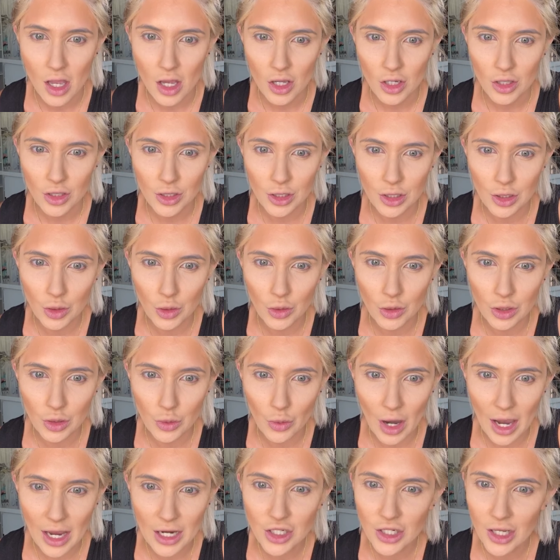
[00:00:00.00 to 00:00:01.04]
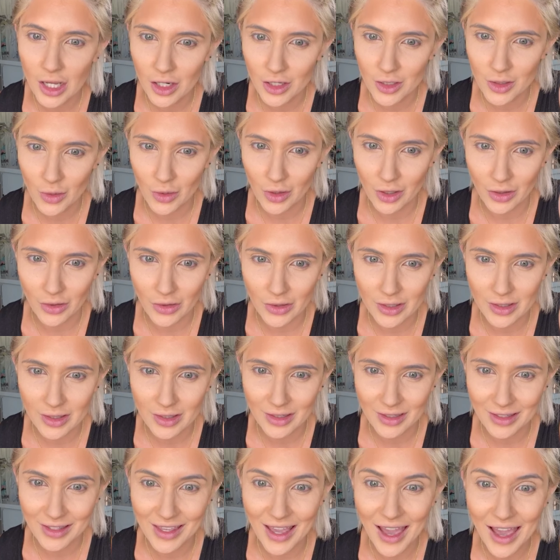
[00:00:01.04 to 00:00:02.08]
Do you do eyeshadow tutorials?
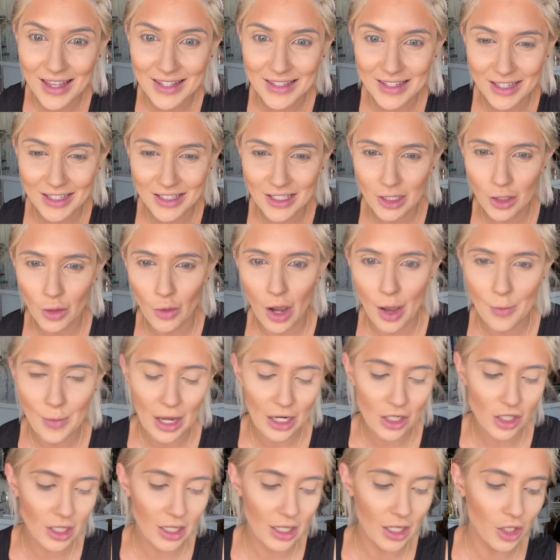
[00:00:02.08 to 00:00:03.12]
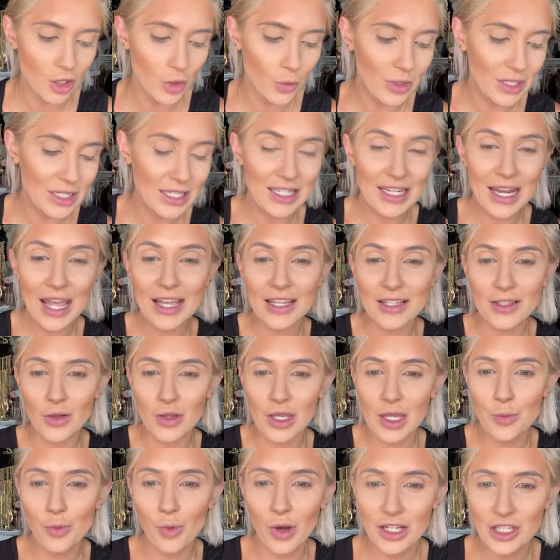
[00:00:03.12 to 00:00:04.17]
Yes, I do. I'm actually gonna do one today, so
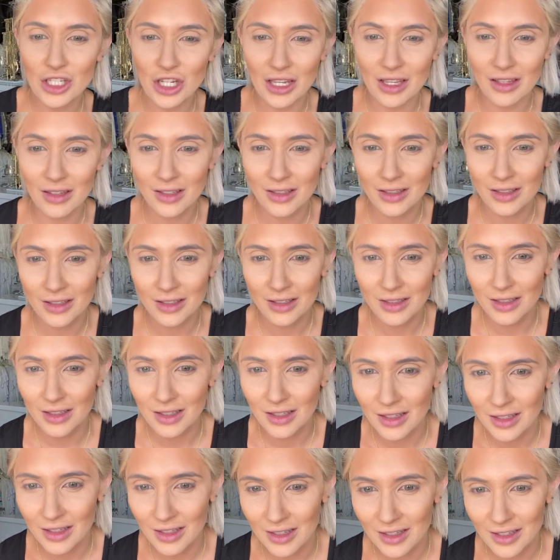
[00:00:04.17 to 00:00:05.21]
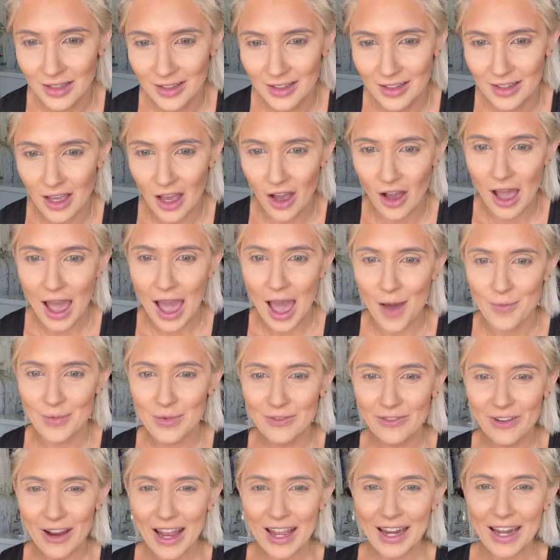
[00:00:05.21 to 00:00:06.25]
keep watching happy
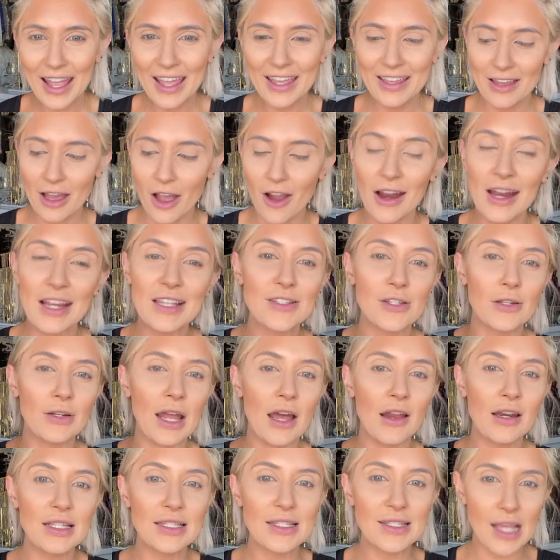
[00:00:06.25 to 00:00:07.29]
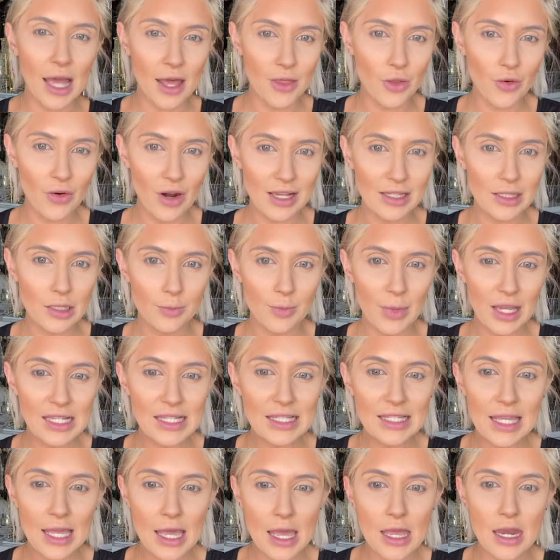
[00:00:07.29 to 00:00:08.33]
Friday. All right, so now to set the rest of my
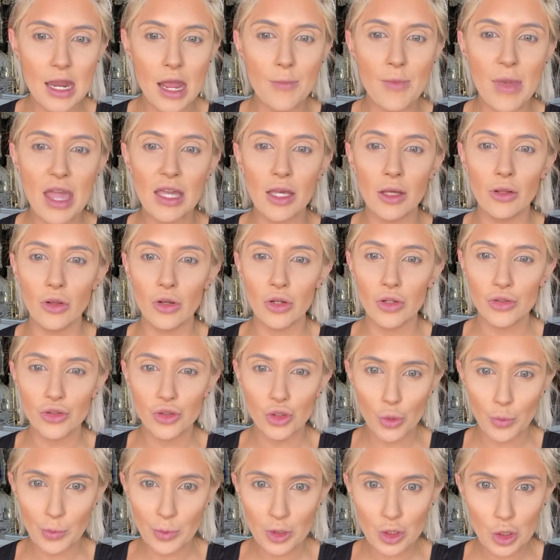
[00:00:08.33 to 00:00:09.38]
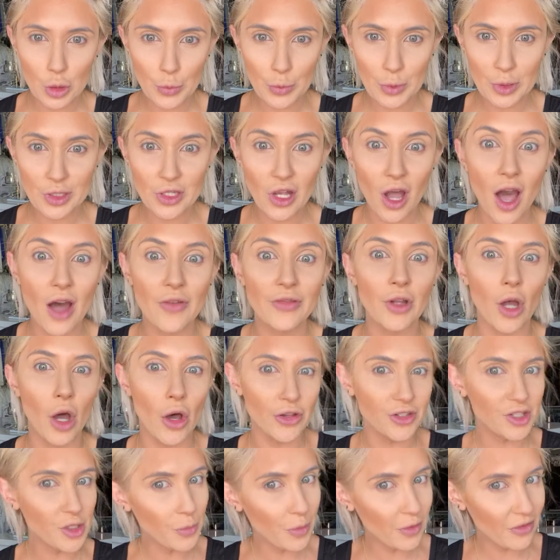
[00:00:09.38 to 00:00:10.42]
skin and make it look super, super soft,
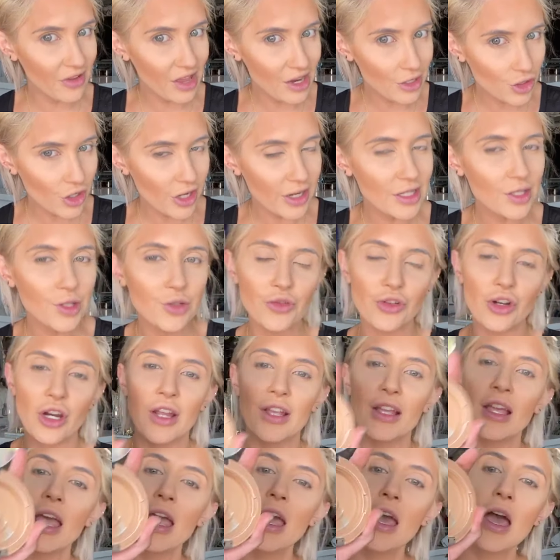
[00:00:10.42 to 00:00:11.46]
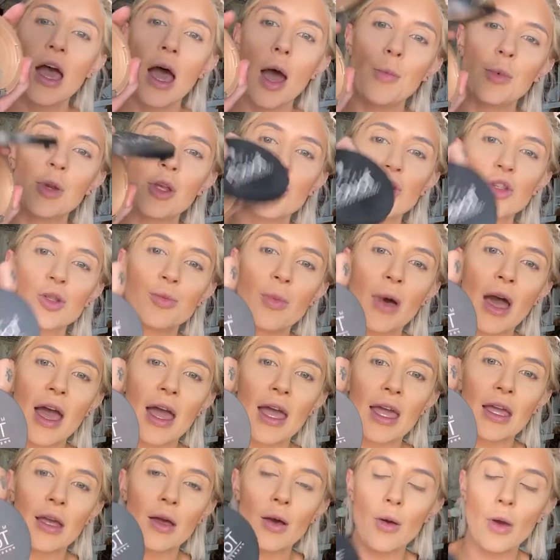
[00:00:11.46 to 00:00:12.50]
also prevent transferring, I'm gonna use
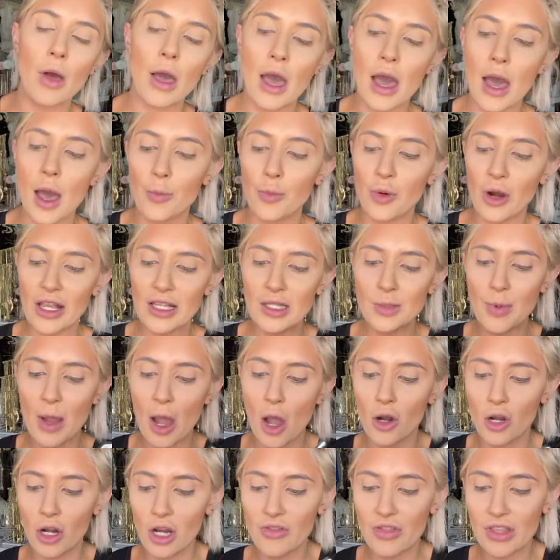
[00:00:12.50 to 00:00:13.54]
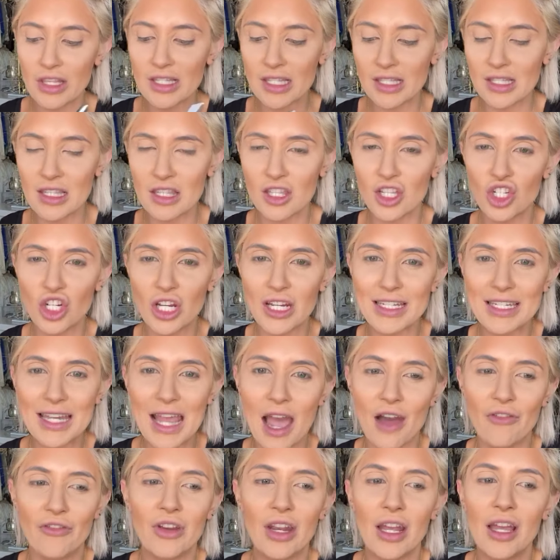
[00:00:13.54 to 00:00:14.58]
my uh, pressed powder, and this is in the shade
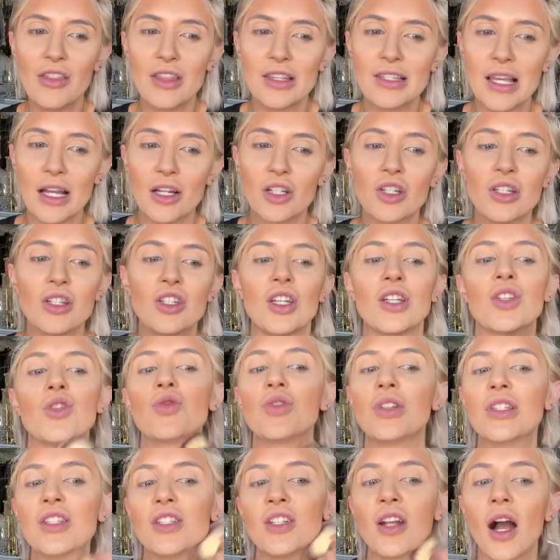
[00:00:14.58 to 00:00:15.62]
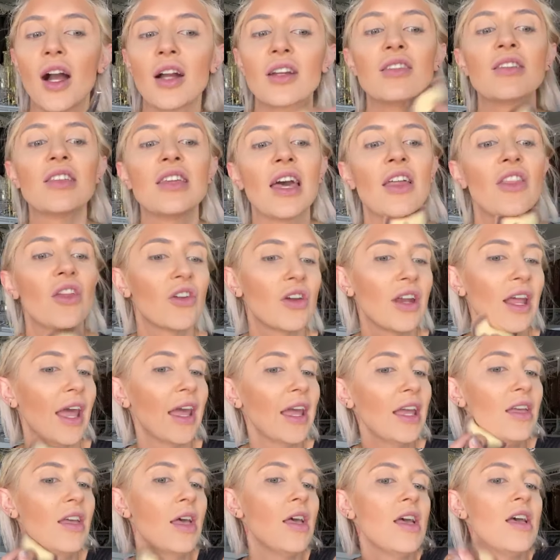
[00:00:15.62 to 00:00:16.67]
Taffeta. This actually just restocked the other
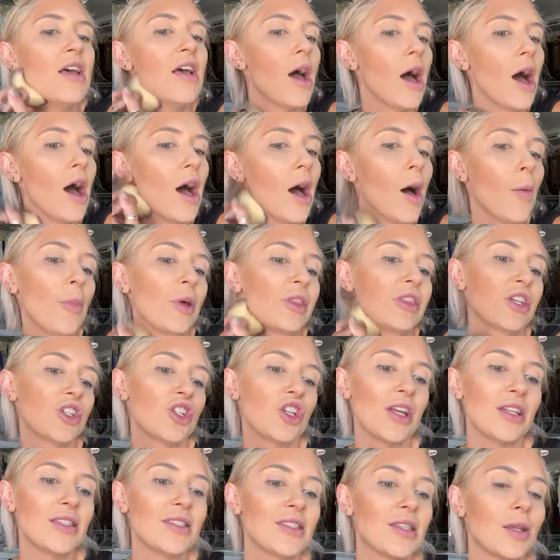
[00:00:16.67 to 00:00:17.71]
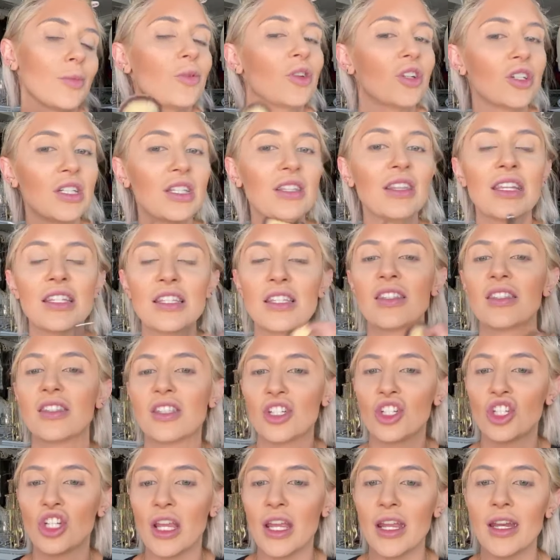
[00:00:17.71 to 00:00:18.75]
day, um, but the shade similar to this is the
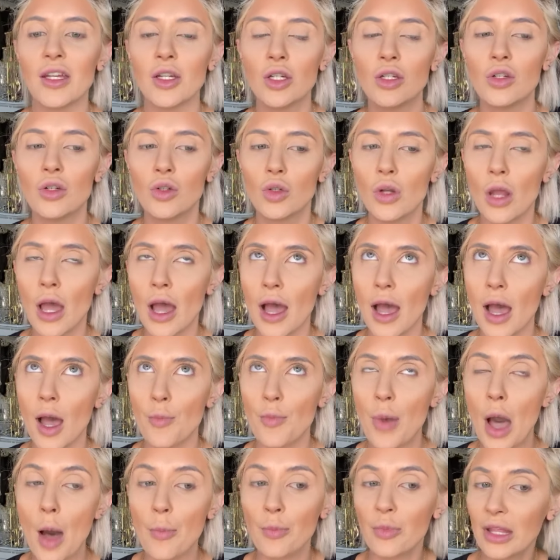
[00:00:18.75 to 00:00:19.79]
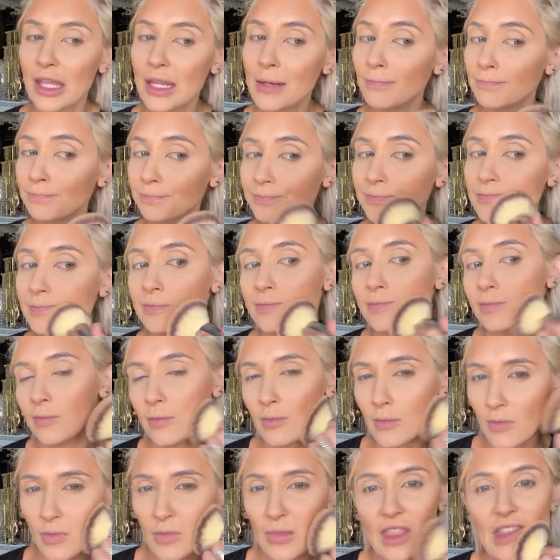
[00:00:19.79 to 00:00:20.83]
shade uh, Poplin.
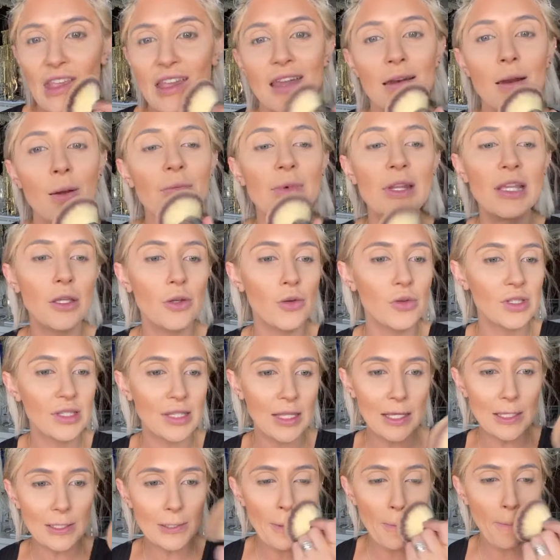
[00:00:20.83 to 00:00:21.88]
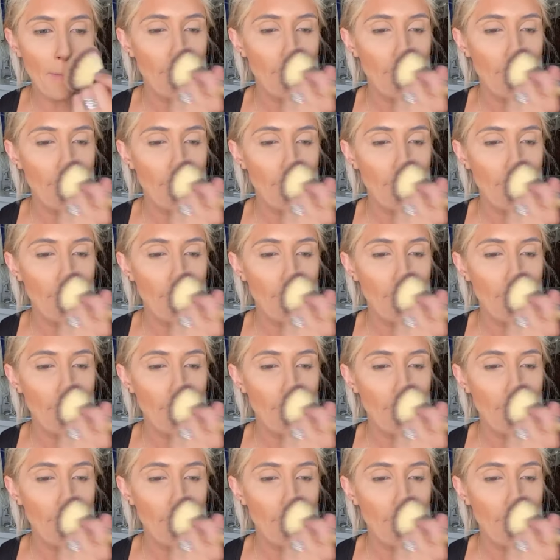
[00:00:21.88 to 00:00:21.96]
And I'm gonna use this